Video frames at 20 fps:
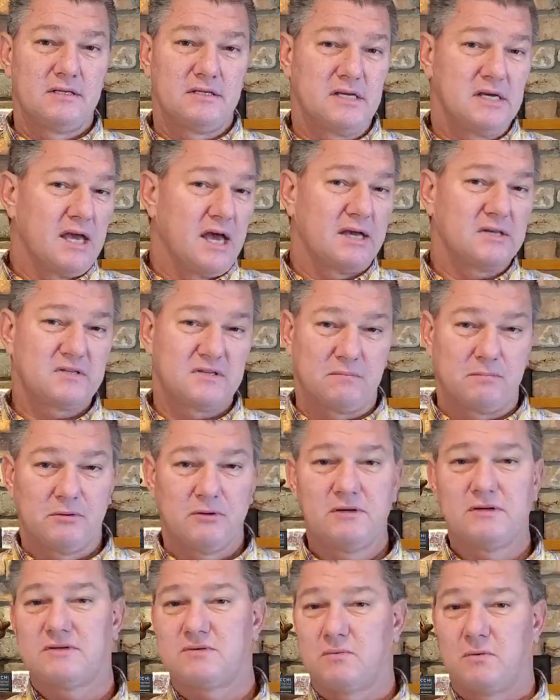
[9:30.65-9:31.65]
he asked the
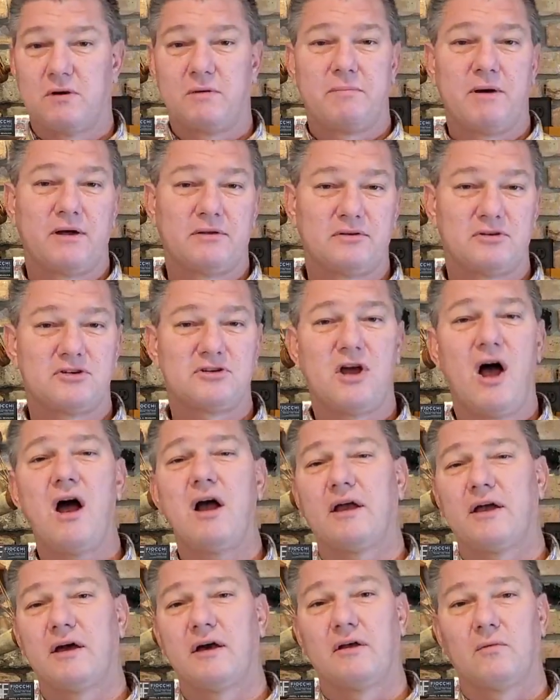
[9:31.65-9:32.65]
police, what about the
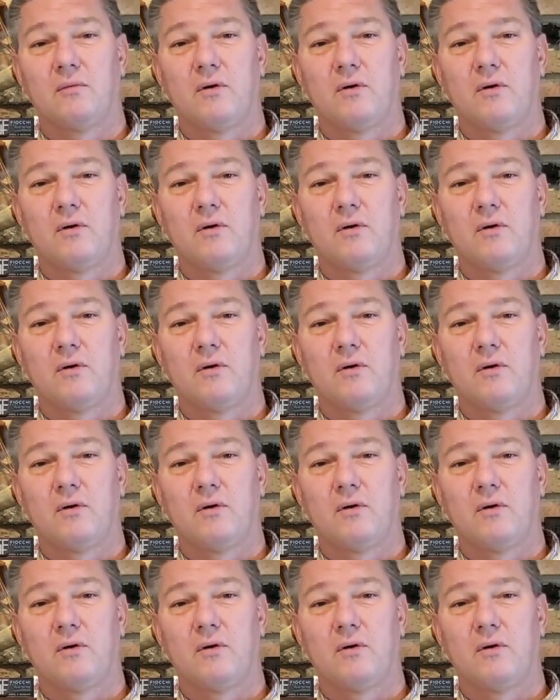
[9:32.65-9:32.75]
shotgun?